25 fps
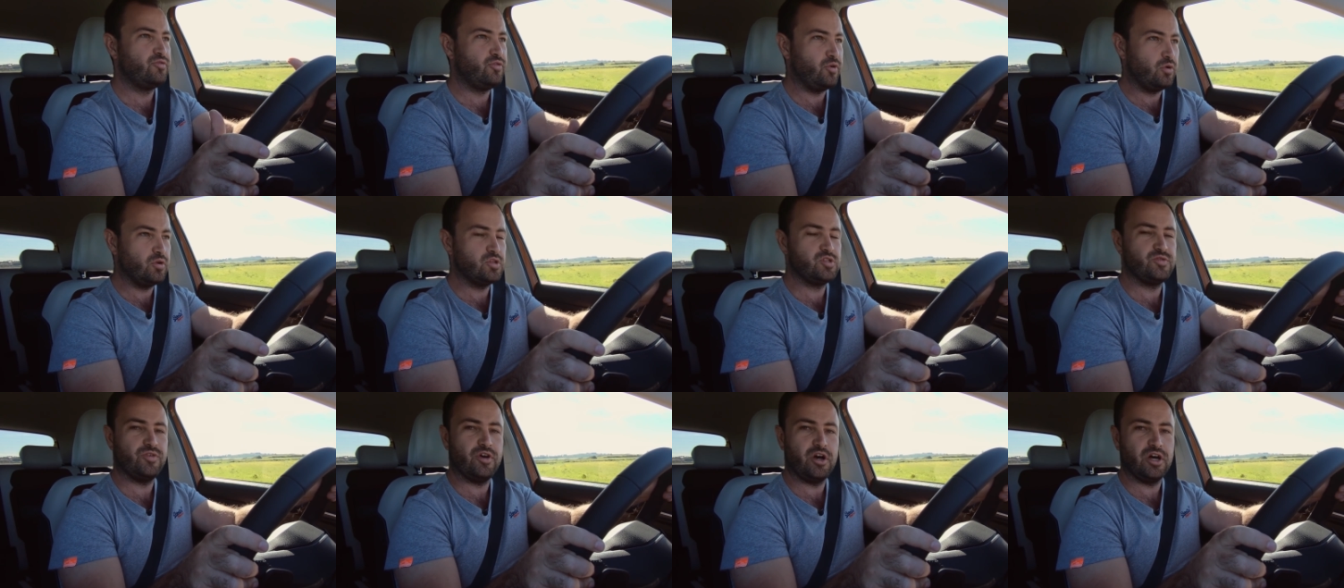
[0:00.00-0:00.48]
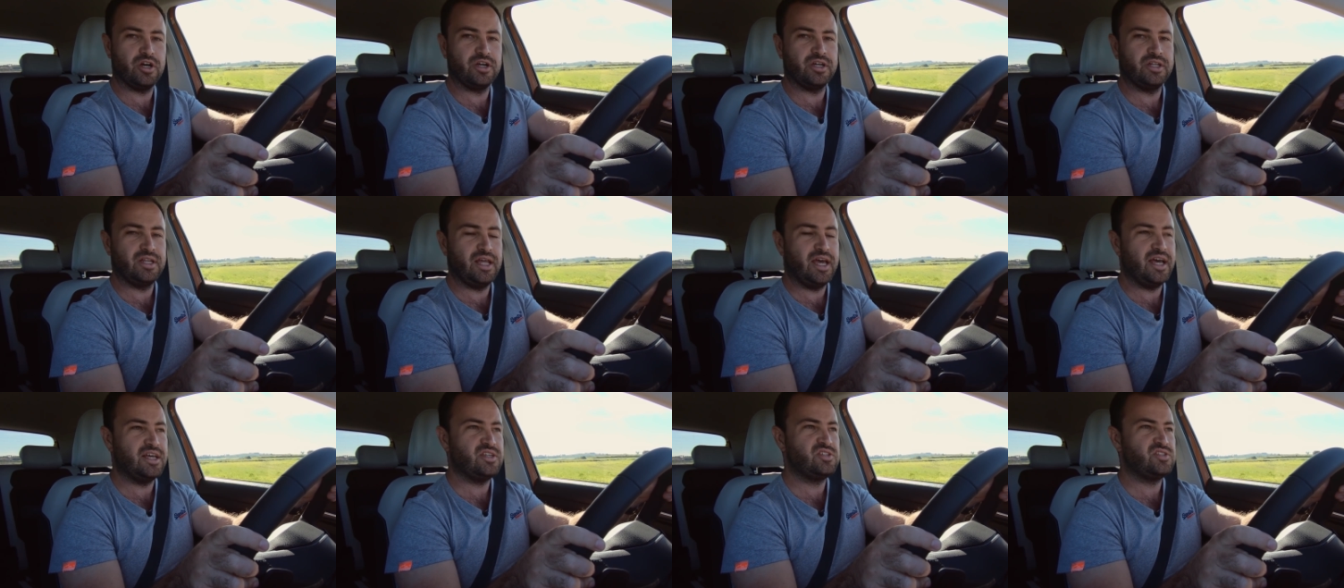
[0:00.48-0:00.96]

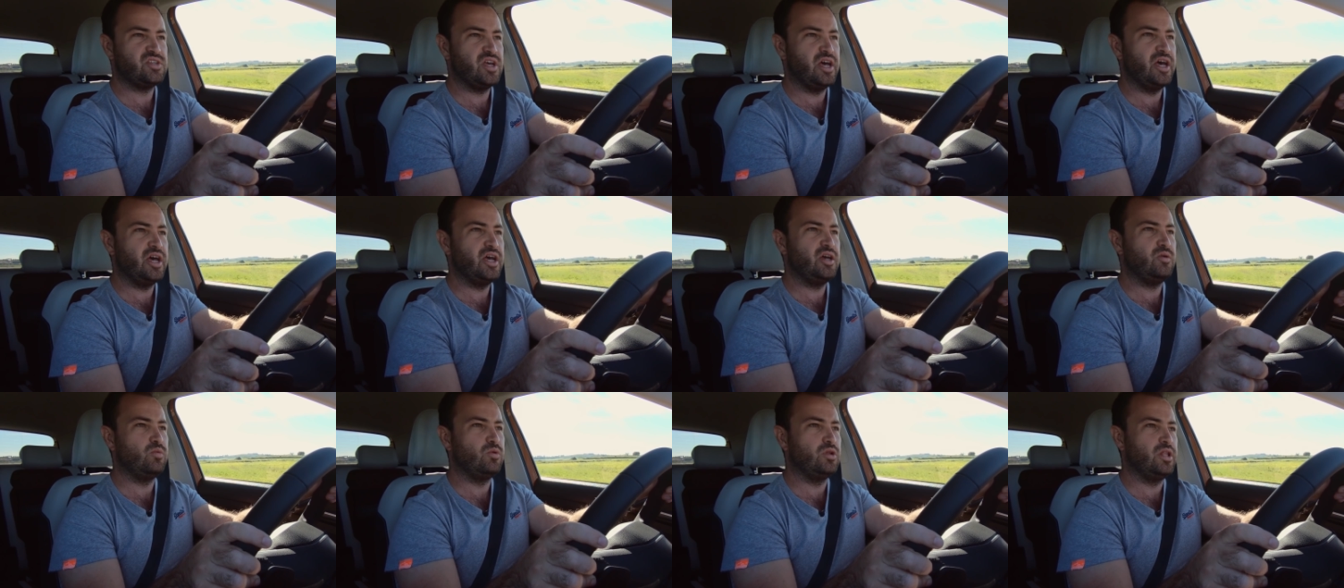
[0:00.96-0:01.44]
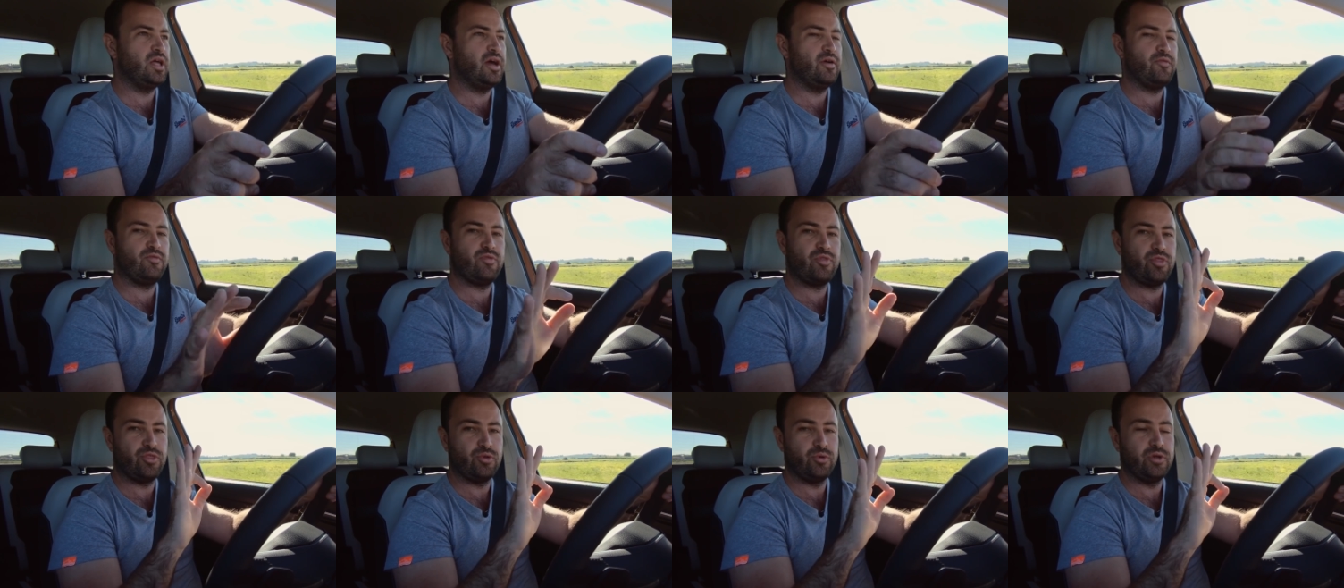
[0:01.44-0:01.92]
Volkswagen SA will
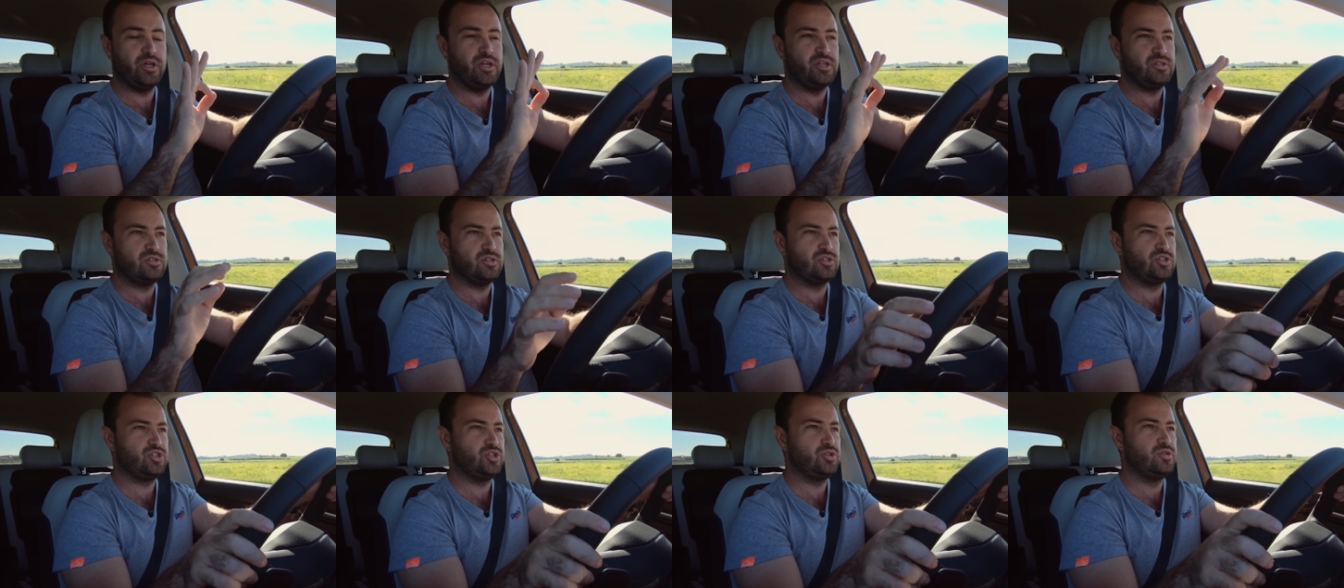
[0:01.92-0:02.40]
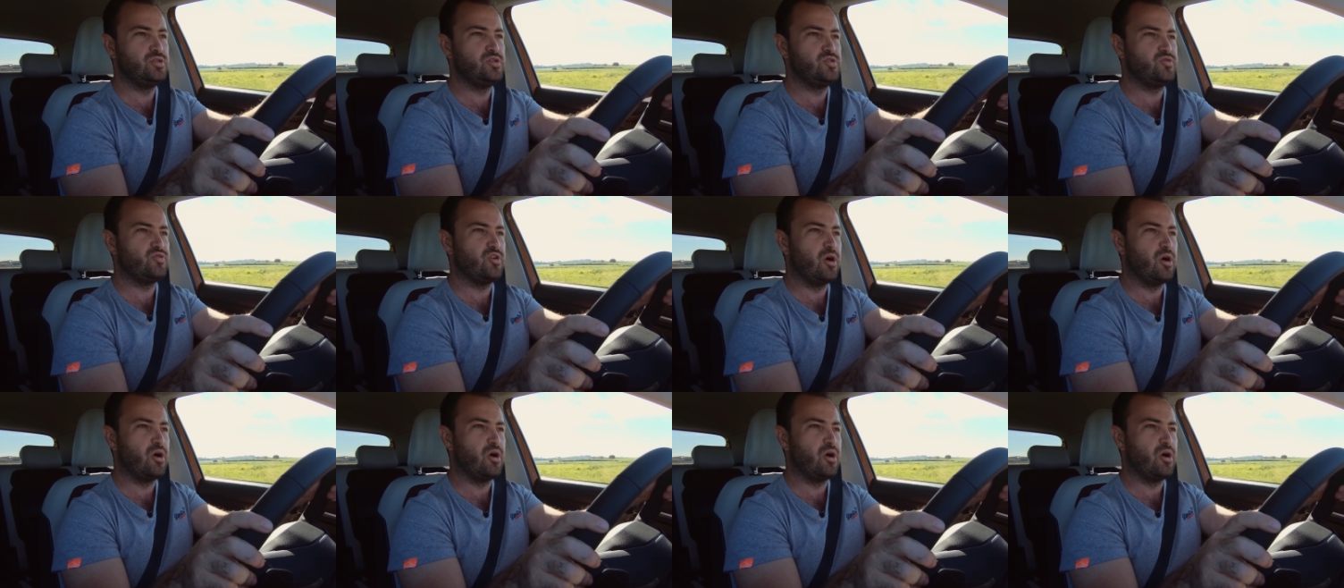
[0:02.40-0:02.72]
have 3 to choose